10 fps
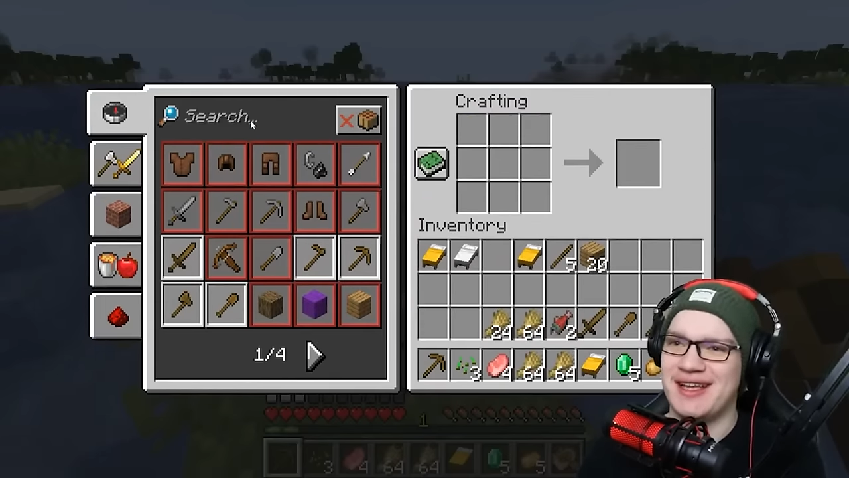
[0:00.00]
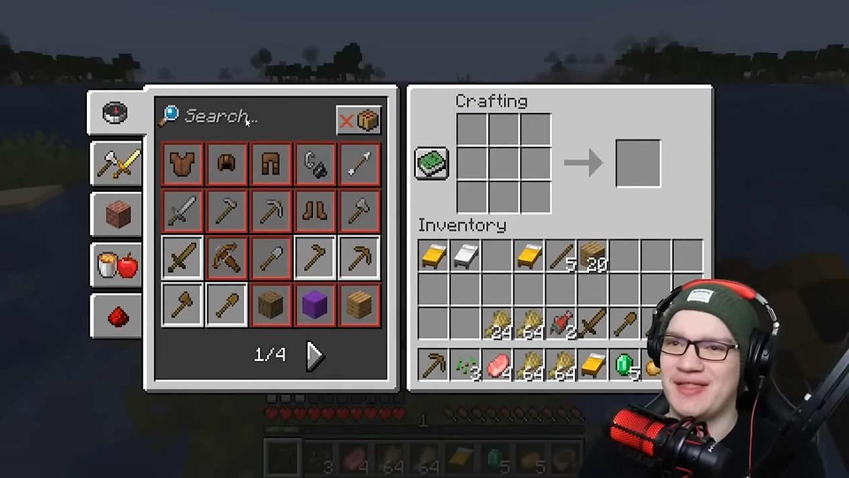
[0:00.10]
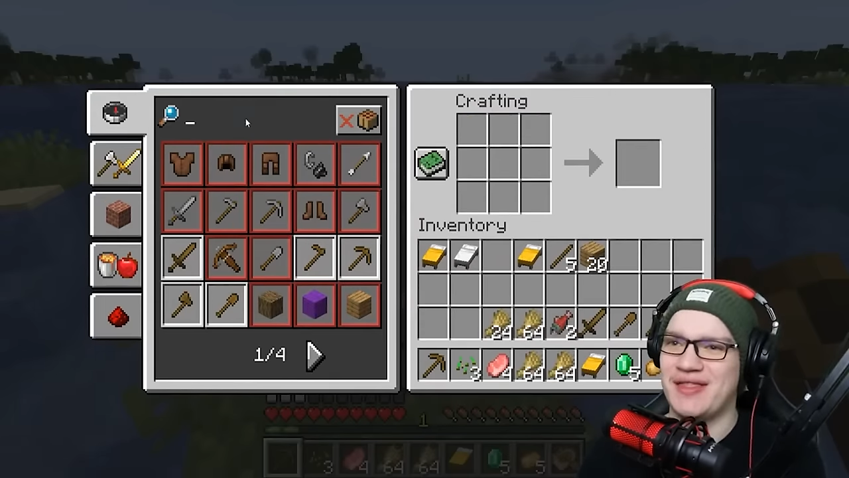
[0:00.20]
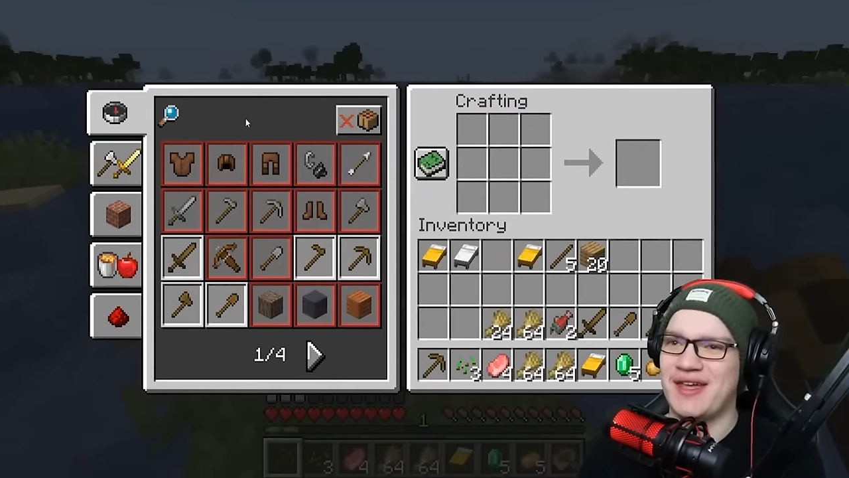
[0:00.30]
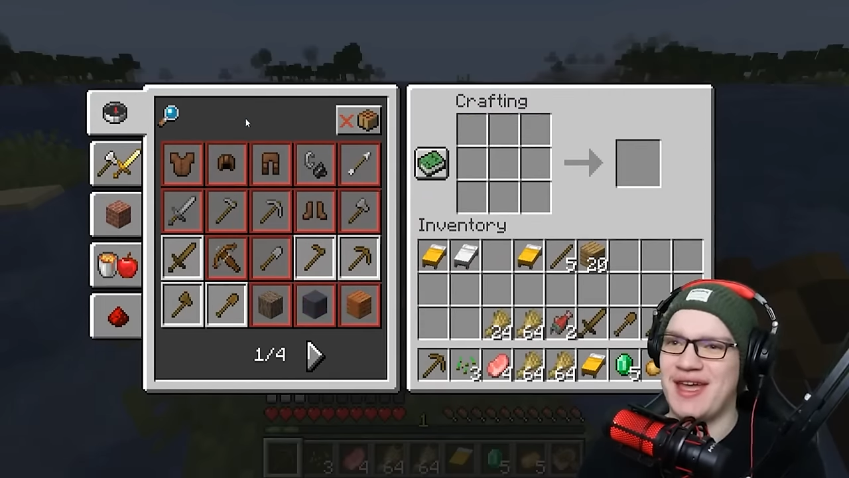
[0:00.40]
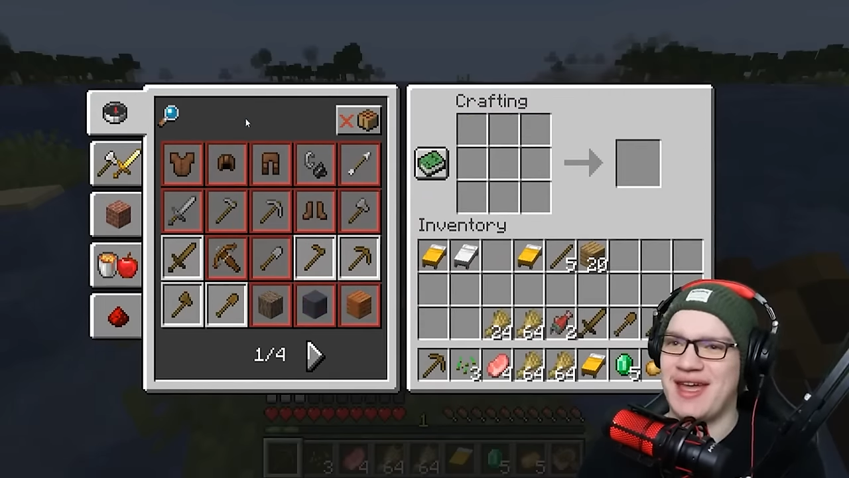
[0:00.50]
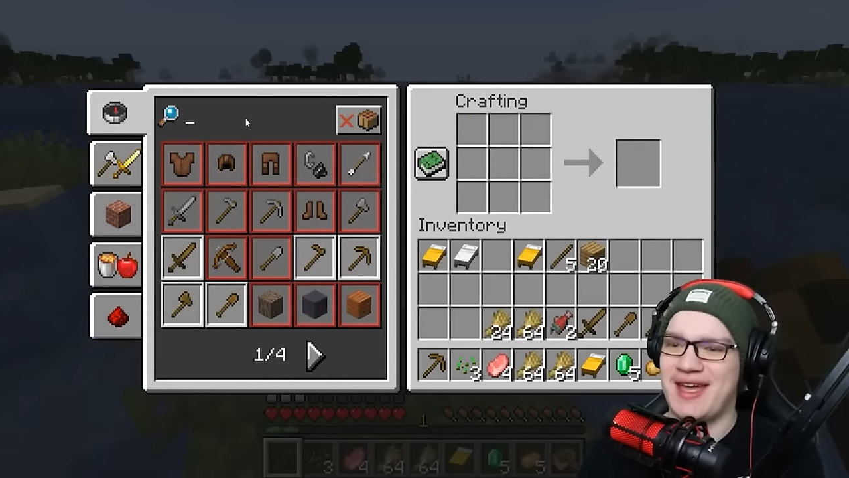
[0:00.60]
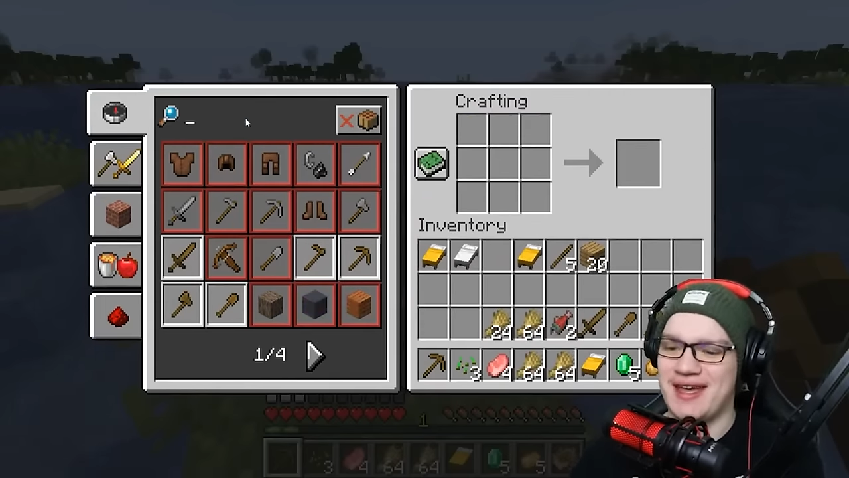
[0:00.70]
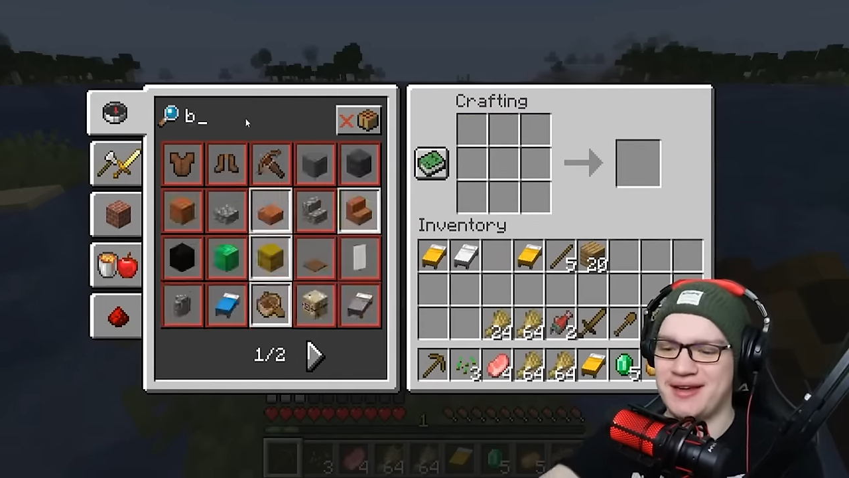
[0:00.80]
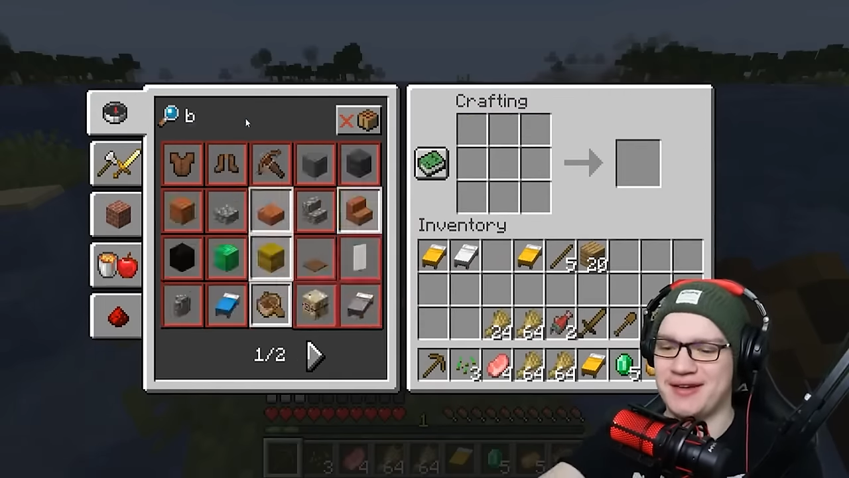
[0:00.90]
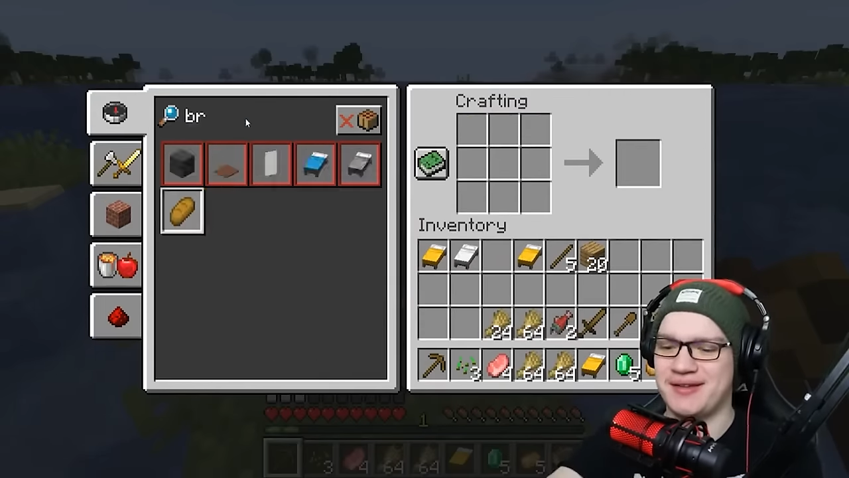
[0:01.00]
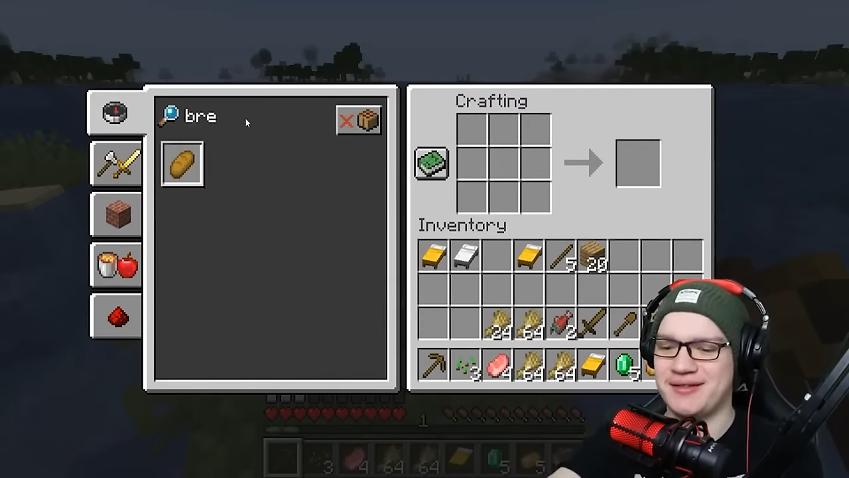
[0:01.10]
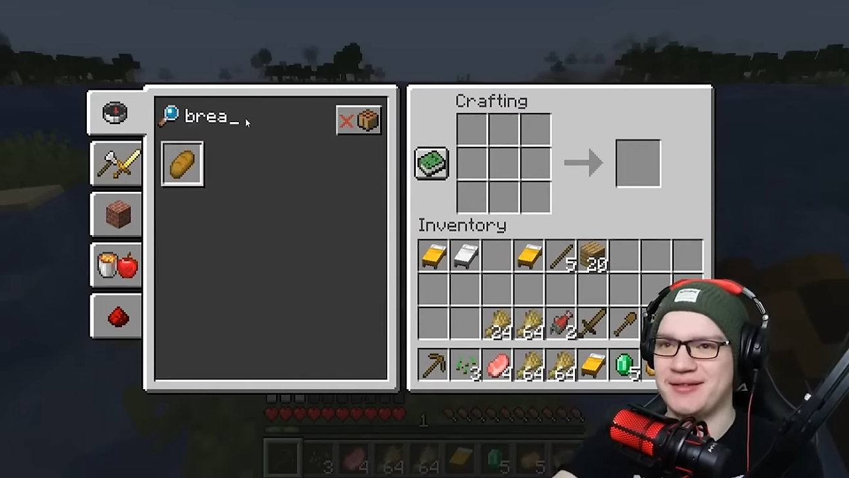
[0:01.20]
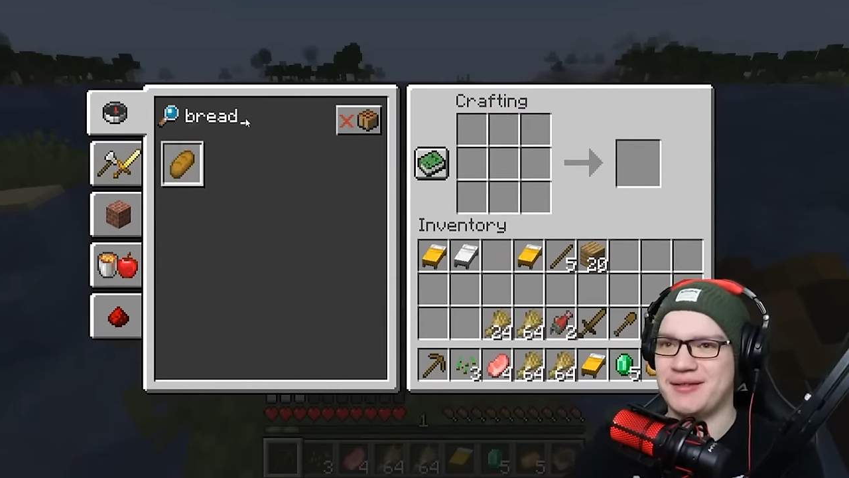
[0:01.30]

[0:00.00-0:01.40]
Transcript: And then,